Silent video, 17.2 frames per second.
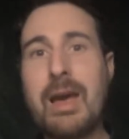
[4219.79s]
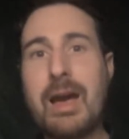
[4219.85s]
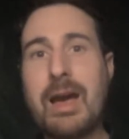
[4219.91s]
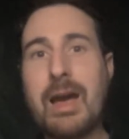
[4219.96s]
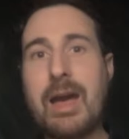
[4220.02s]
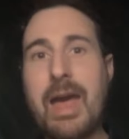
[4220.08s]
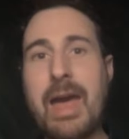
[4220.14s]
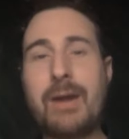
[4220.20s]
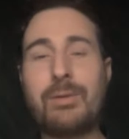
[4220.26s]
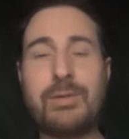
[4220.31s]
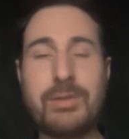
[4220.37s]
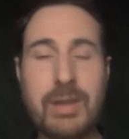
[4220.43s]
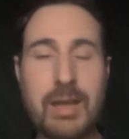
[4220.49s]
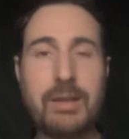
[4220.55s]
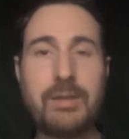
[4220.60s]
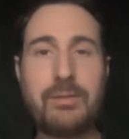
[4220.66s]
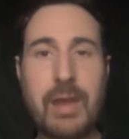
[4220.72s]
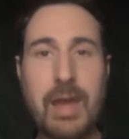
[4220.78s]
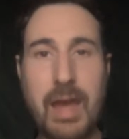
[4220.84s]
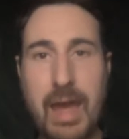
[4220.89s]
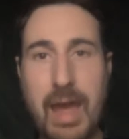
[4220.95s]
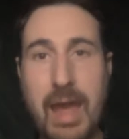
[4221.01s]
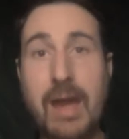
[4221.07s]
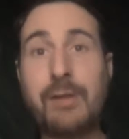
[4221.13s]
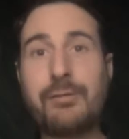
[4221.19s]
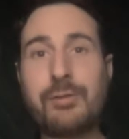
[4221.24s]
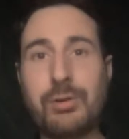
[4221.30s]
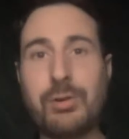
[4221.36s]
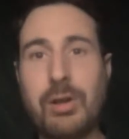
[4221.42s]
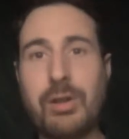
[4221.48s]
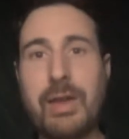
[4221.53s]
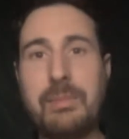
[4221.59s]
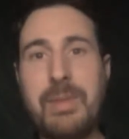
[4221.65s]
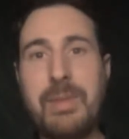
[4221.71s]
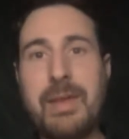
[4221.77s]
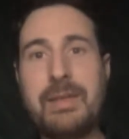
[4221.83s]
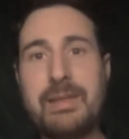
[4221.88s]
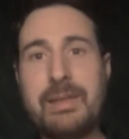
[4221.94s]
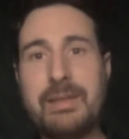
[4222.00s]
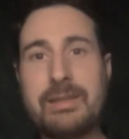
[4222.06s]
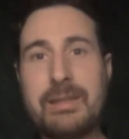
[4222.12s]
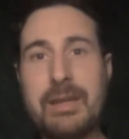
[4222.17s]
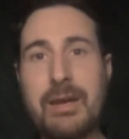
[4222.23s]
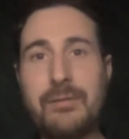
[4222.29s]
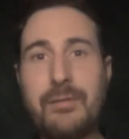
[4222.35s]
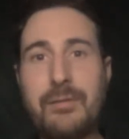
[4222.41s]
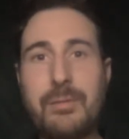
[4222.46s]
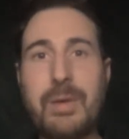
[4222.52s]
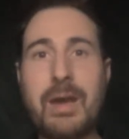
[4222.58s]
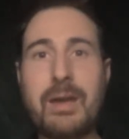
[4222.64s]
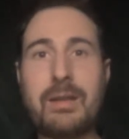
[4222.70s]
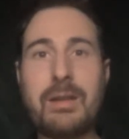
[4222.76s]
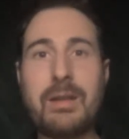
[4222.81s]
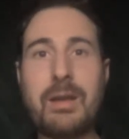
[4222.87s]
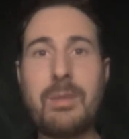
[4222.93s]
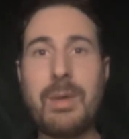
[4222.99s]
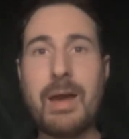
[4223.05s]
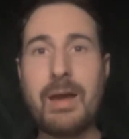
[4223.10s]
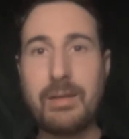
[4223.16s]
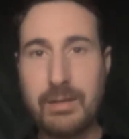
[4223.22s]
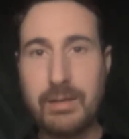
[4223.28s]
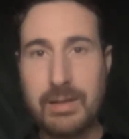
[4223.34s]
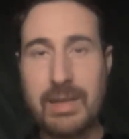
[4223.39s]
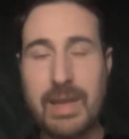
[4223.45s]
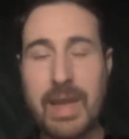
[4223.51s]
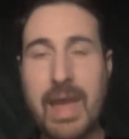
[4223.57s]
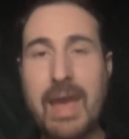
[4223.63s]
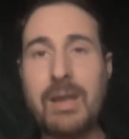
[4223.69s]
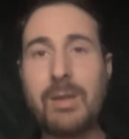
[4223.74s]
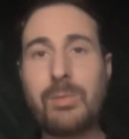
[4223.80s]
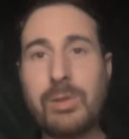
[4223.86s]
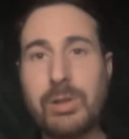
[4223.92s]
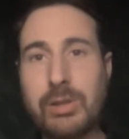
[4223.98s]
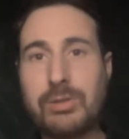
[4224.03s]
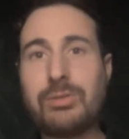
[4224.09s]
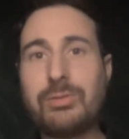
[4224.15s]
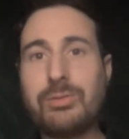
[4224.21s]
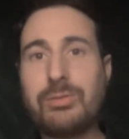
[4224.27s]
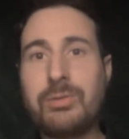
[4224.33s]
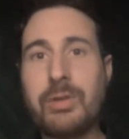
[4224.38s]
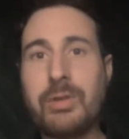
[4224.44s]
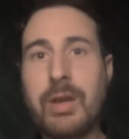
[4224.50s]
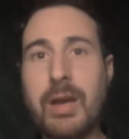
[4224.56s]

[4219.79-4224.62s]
outside of after all that basic stuff about the animal issues,